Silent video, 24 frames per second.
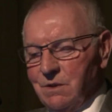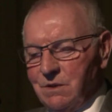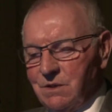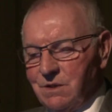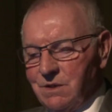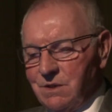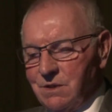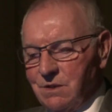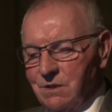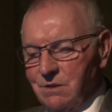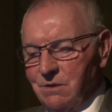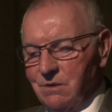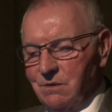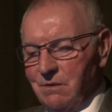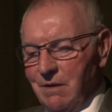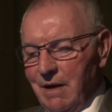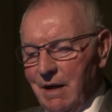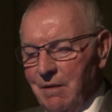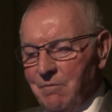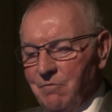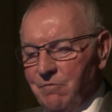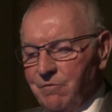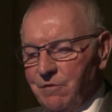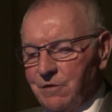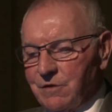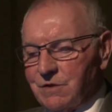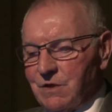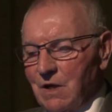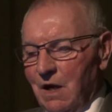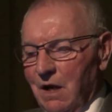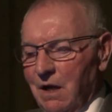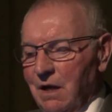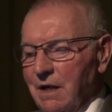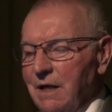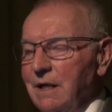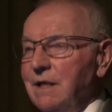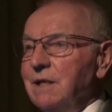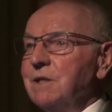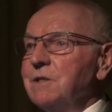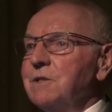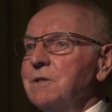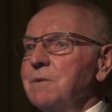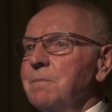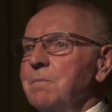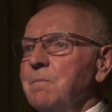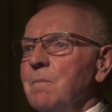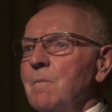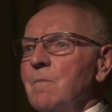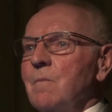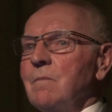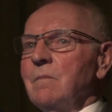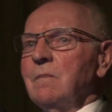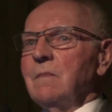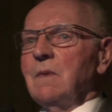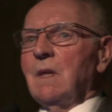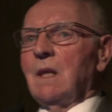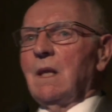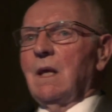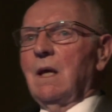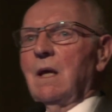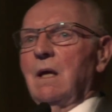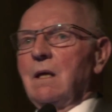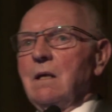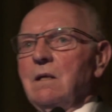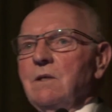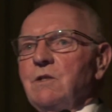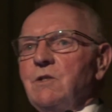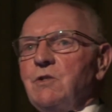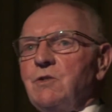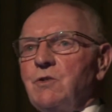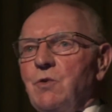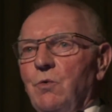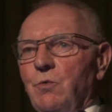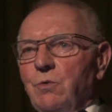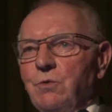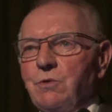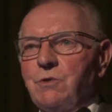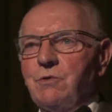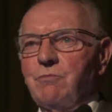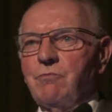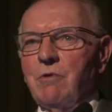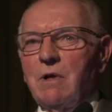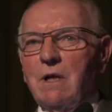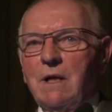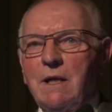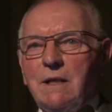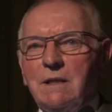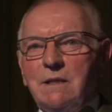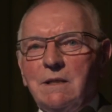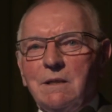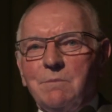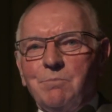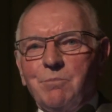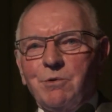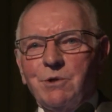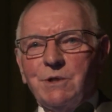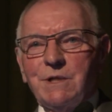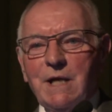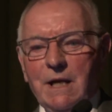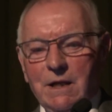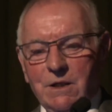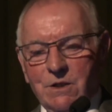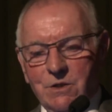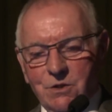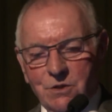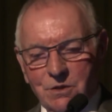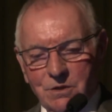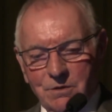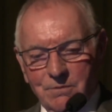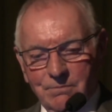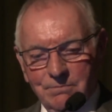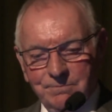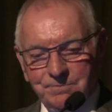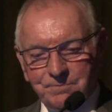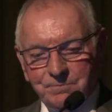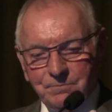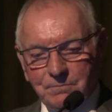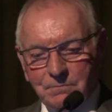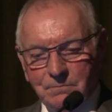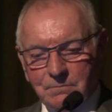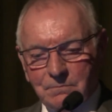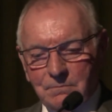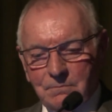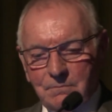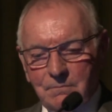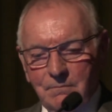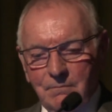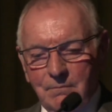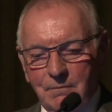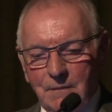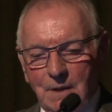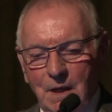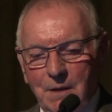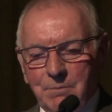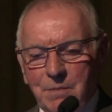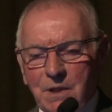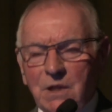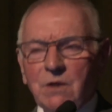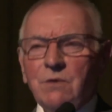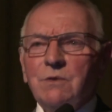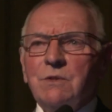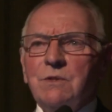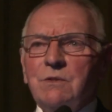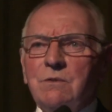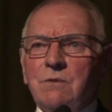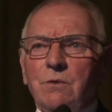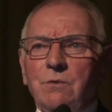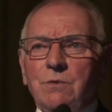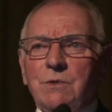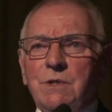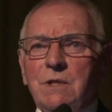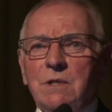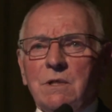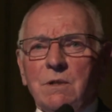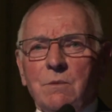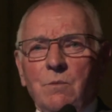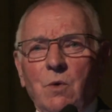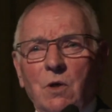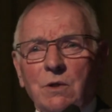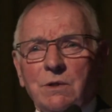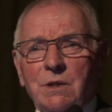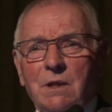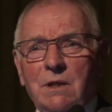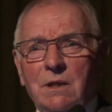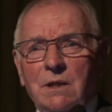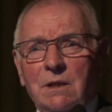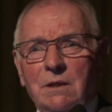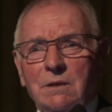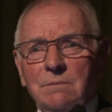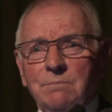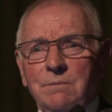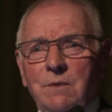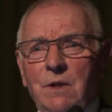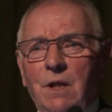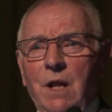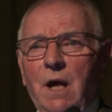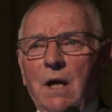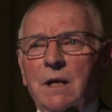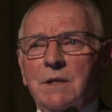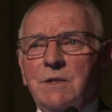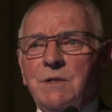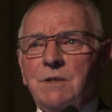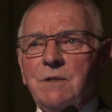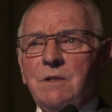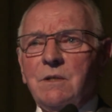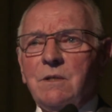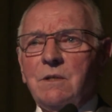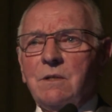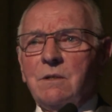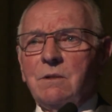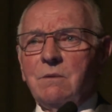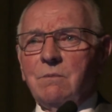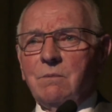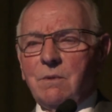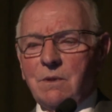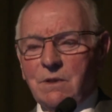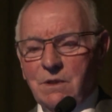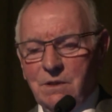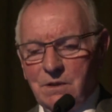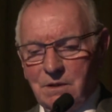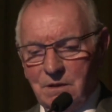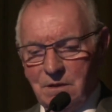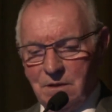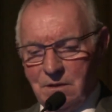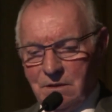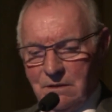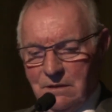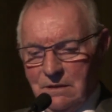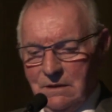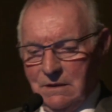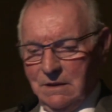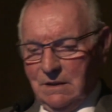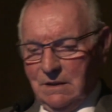was to emphasize source-related protection, because sources are what are licensed, what are